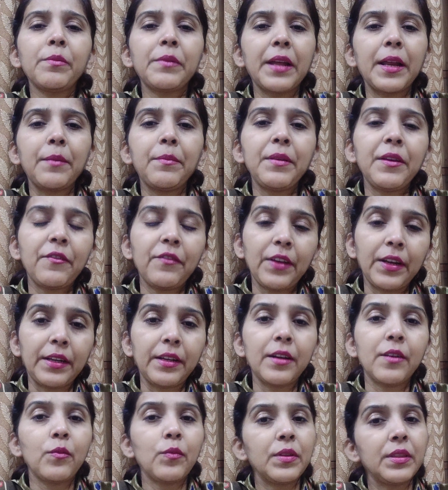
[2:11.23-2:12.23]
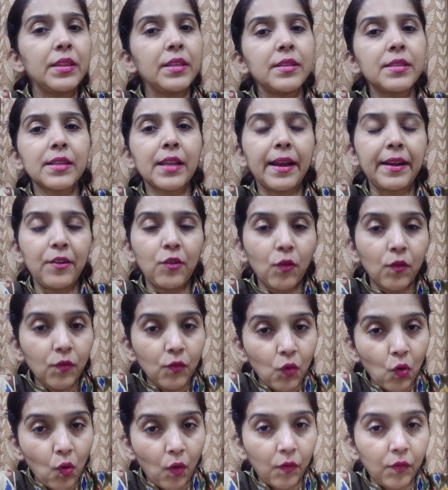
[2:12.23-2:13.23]
can be affected with this kind
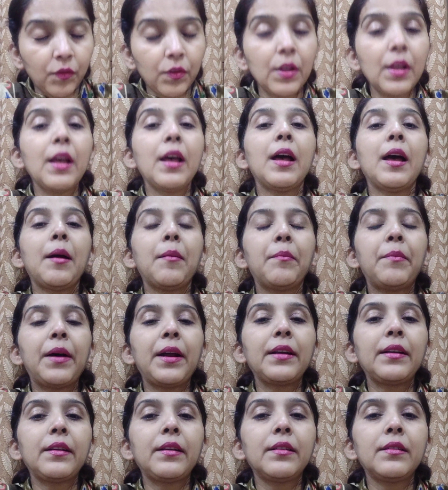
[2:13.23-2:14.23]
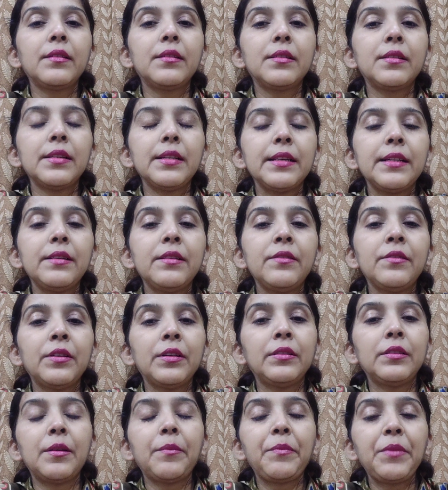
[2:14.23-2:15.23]
of cough, but in
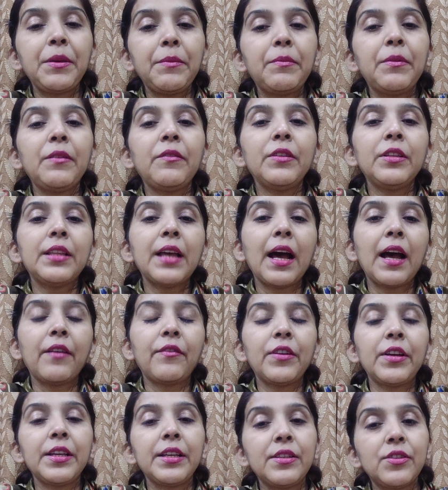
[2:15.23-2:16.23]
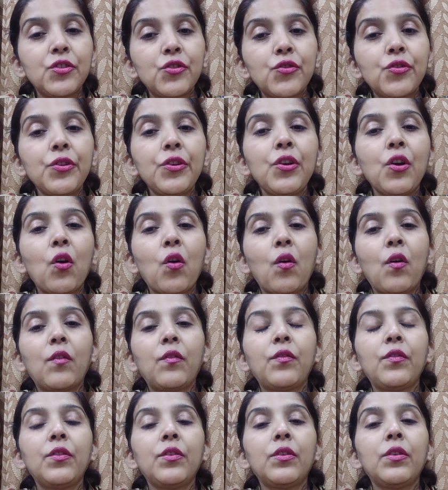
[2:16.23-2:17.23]
the people with have a history
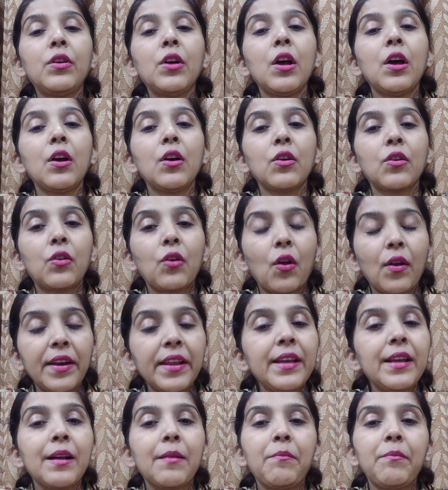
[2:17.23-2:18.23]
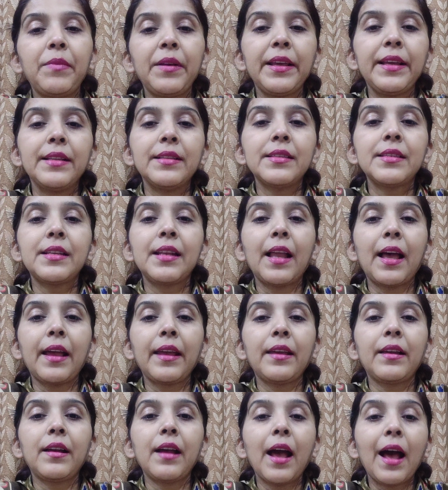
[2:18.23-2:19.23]
of chronic complaints
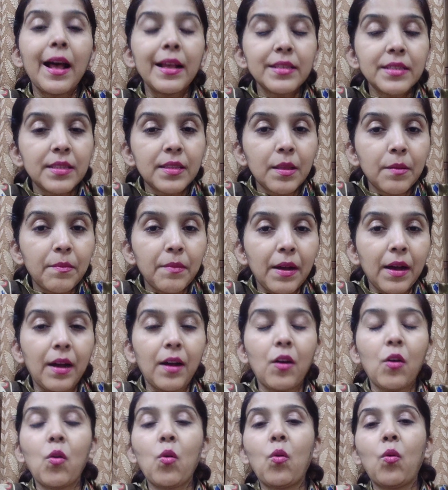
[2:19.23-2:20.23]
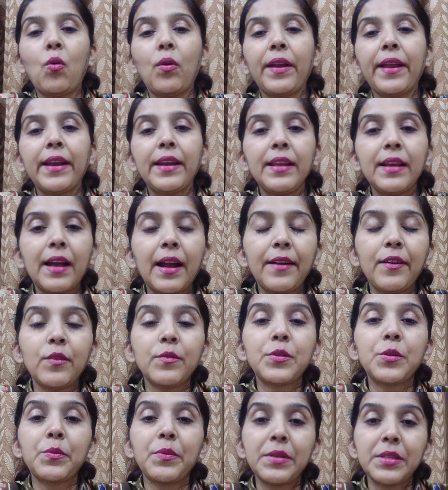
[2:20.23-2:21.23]
like asthma or any kind
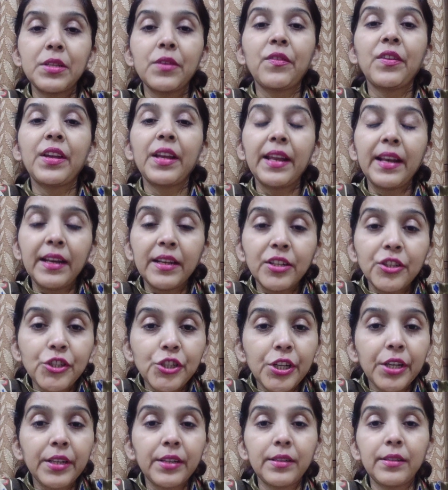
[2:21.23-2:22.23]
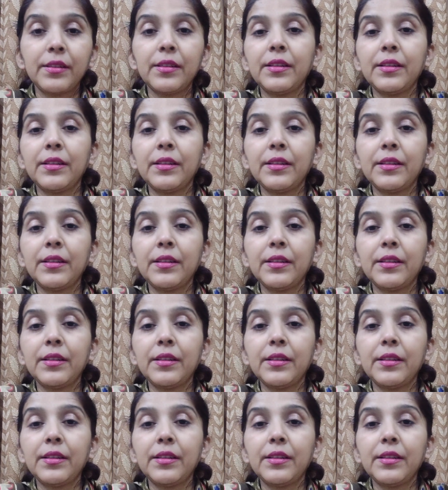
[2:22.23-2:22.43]
of specific allergies